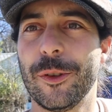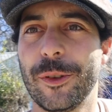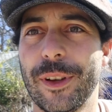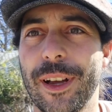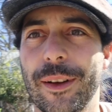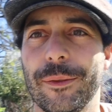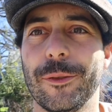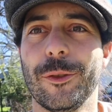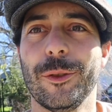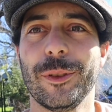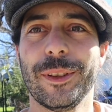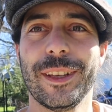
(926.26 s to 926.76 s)
you
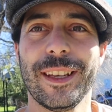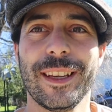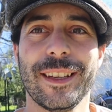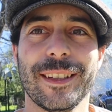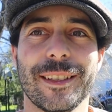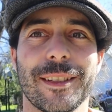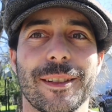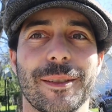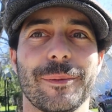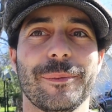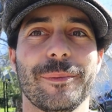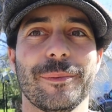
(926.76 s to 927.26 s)
have all
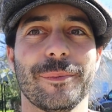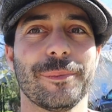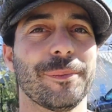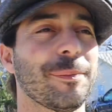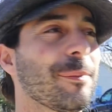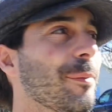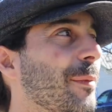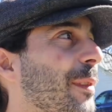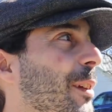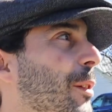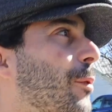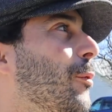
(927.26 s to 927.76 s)
these
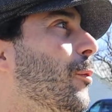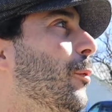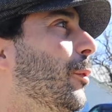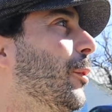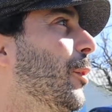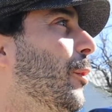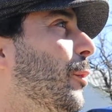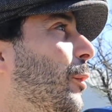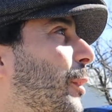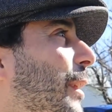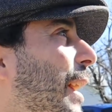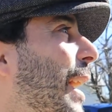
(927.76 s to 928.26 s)
cool
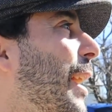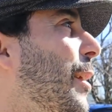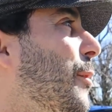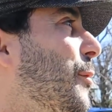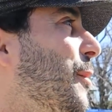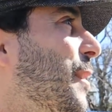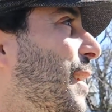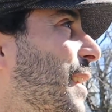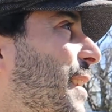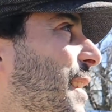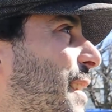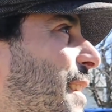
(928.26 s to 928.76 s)
old
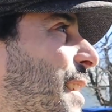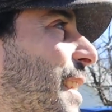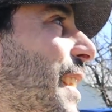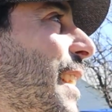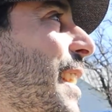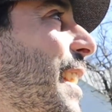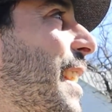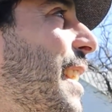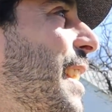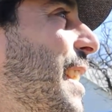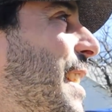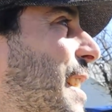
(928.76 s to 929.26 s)
houses.
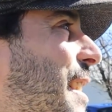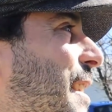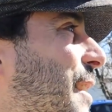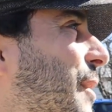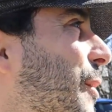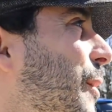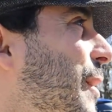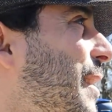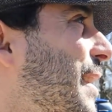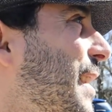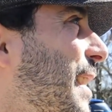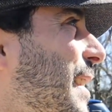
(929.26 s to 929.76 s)

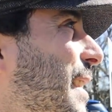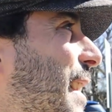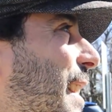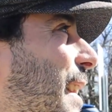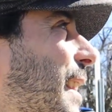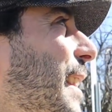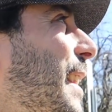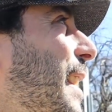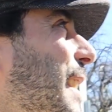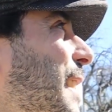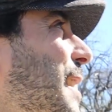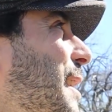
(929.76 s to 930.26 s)
So it says that
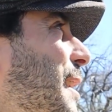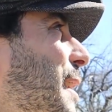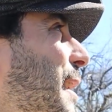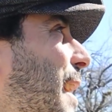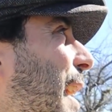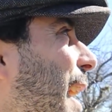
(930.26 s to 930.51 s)
this